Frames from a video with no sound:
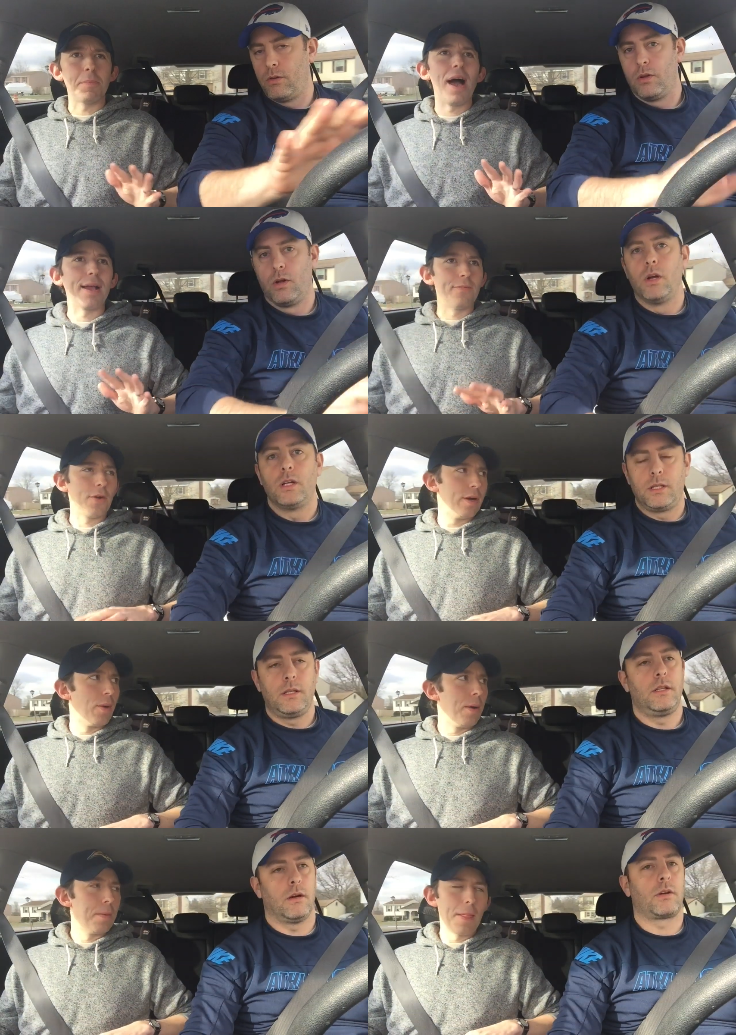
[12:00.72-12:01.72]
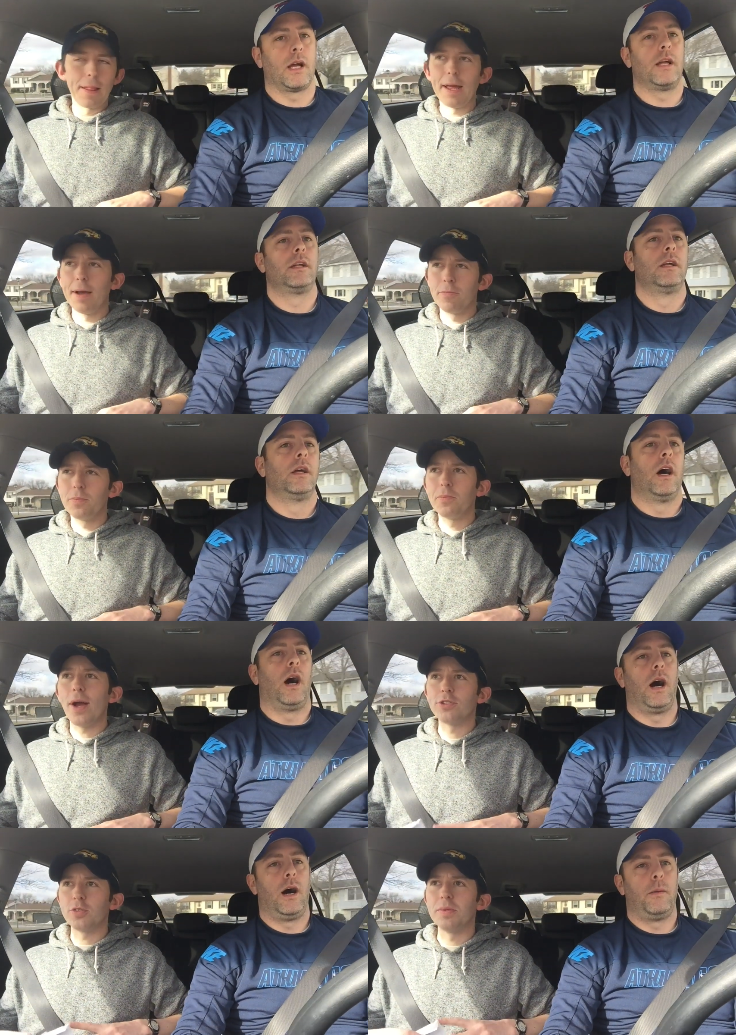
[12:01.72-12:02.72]
Speaker 1: a pocket very well. Okay. Yeah,
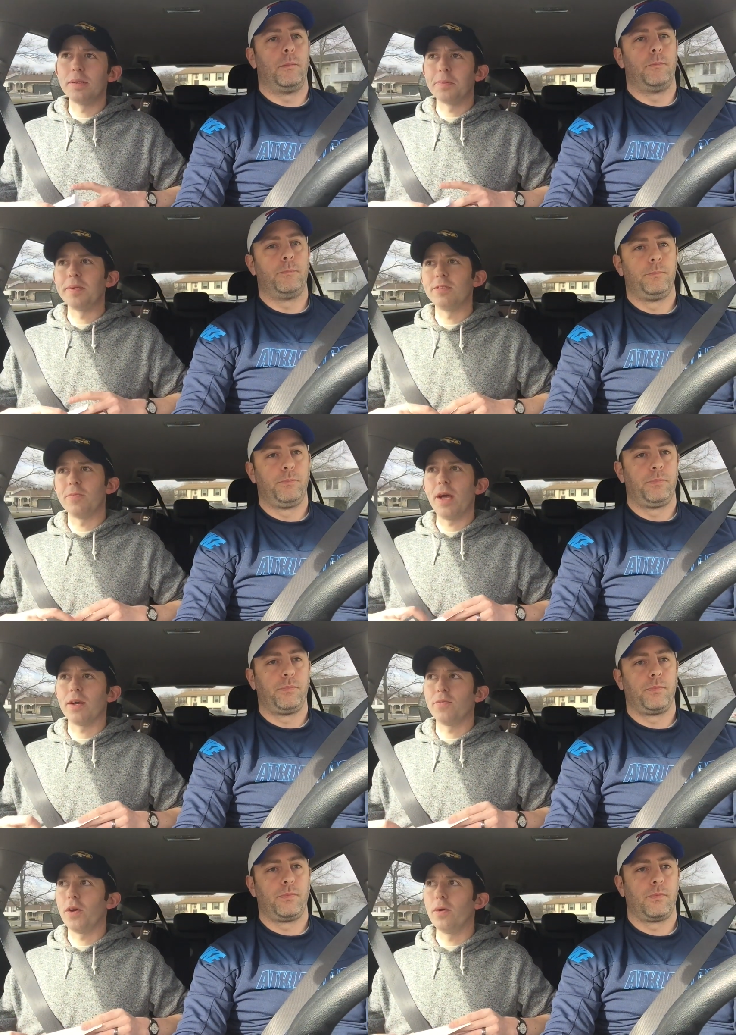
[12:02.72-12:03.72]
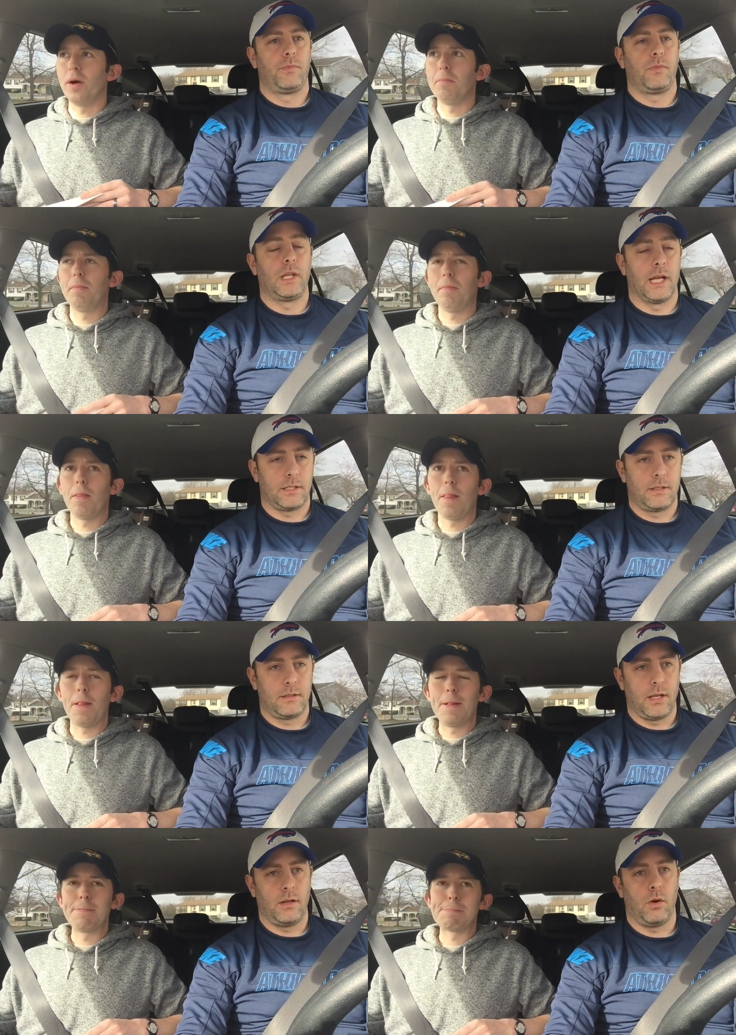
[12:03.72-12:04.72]
Rodgers um, manipulates a pocket very well.
Speaker 2: Yes,
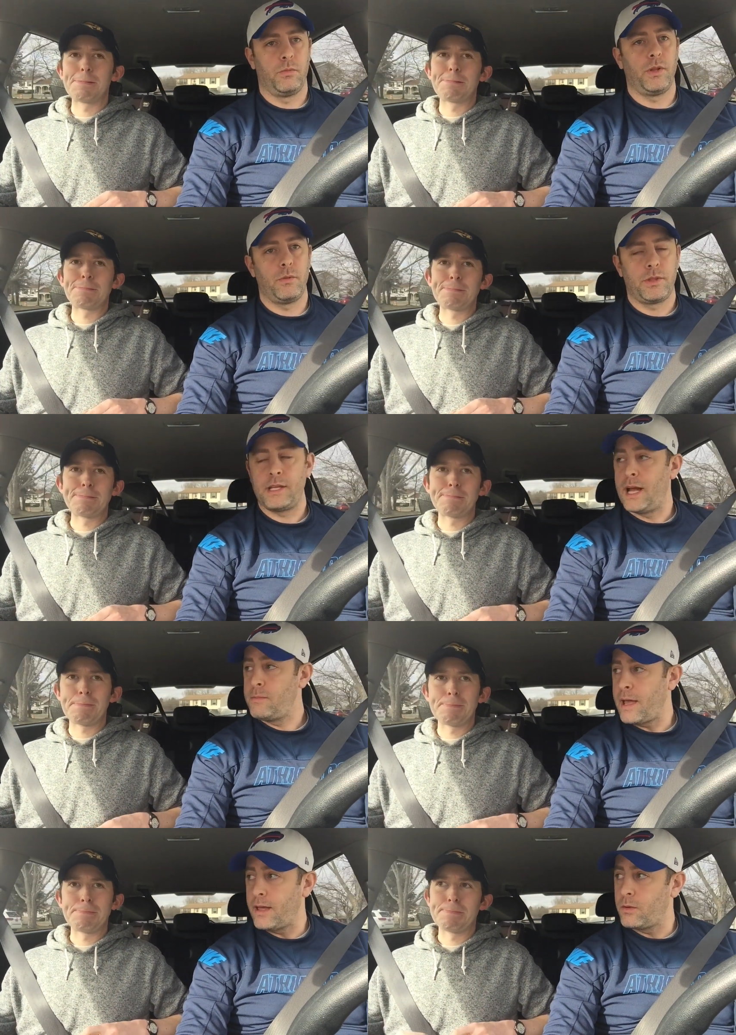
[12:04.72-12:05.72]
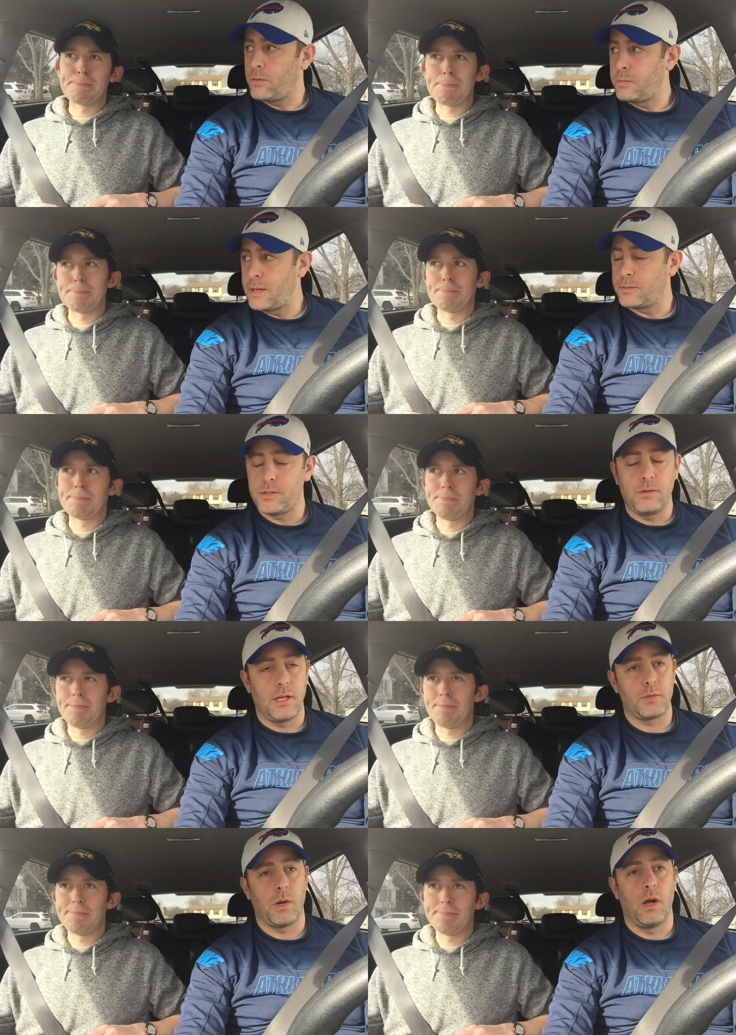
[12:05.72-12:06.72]
and hopefully with time, Allen will be able to do that as